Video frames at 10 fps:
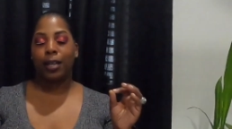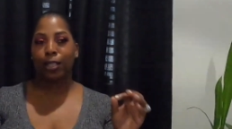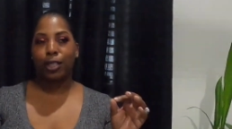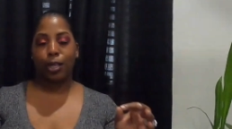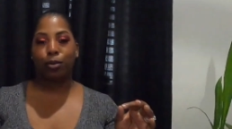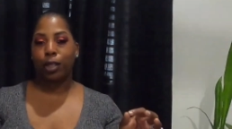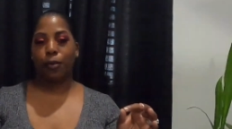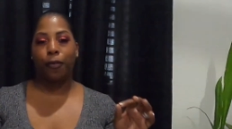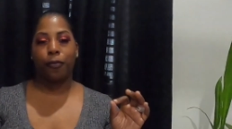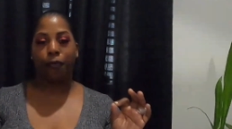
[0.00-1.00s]

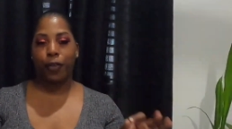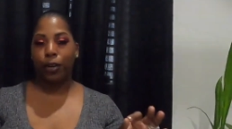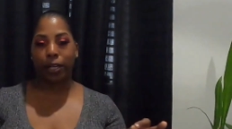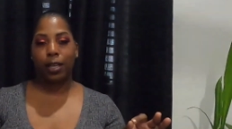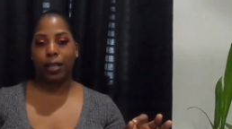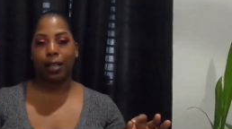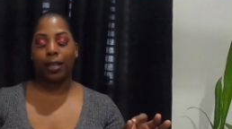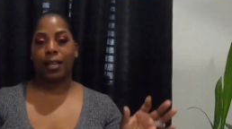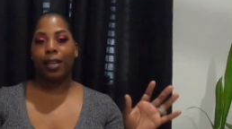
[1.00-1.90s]
So very good.